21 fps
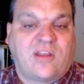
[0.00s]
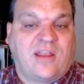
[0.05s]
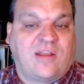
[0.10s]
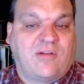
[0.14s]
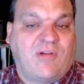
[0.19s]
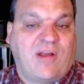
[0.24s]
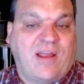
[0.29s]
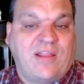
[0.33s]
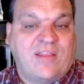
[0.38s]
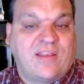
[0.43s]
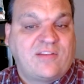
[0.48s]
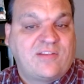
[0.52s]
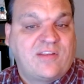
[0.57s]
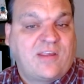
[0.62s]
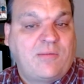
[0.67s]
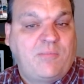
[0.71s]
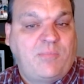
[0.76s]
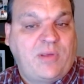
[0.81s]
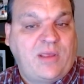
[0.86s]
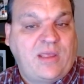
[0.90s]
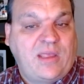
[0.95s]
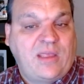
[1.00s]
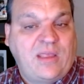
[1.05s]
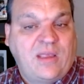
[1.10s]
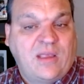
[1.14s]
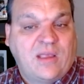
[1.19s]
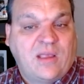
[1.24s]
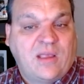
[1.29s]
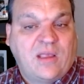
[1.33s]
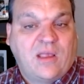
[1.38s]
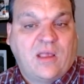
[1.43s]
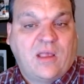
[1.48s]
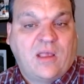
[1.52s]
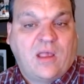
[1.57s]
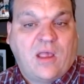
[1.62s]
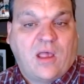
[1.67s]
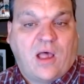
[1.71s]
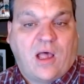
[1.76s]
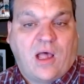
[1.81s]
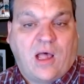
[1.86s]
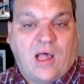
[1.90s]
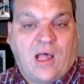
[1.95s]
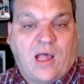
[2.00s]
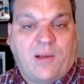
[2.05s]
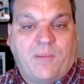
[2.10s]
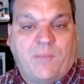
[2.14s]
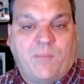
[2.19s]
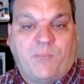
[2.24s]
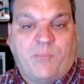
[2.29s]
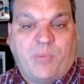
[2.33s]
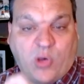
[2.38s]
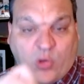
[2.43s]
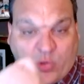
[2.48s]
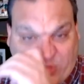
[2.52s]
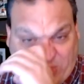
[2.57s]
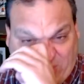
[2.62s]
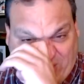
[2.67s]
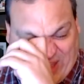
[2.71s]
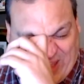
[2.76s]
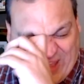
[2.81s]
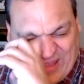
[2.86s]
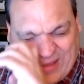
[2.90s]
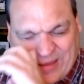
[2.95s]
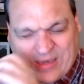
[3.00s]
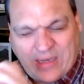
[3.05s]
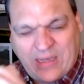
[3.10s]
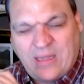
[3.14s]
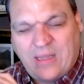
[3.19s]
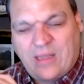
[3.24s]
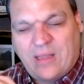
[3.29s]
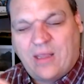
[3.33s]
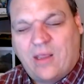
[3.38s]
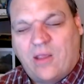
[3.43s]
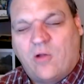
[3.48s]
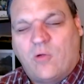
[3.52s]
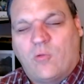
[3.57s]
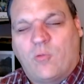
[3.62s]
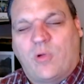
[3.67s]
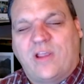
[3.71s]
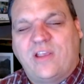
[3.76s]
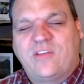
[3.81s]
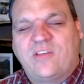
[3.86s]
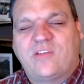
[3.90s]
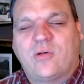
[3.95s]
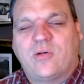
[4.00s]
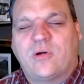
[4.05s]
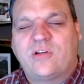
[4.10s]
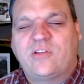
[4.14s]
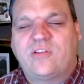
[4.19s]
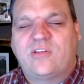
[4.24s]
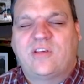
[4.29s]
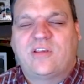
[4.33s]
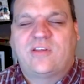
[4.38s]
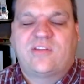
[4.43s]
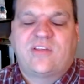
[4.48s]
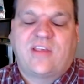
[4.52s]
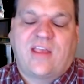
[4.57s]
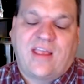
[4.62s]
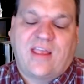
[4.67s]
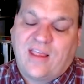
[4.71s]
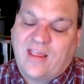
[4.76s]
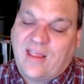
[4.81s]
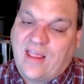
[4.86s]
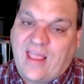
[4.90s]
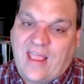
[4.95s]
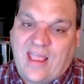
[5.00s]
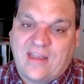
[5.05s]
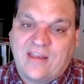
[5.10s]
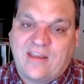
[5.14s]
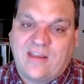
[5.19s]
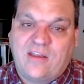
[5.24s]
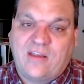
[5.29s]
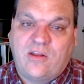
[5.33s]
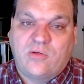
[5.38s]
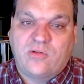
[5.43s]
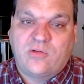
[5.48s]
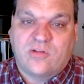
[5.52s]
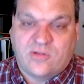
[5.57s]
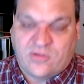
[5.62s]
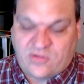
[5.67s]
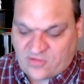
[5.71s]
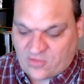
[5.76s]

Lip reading: And right, this can be both in resources and in users.